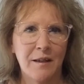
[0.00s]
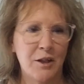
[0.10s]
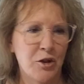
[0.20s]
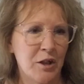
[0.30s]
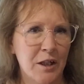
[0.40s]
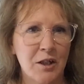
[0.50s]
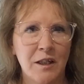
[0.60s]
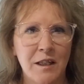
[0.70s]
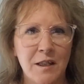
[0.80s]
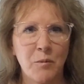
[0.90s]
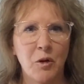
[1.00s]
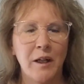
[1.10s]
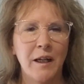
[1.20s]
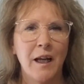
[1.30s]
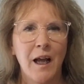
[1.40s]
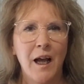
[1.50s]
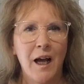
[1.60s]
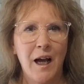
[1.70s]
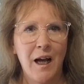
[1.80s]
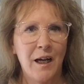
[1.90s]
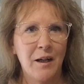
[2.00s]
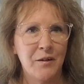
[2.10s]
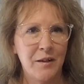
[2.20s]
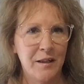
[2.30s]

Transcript: introduction this morning. It's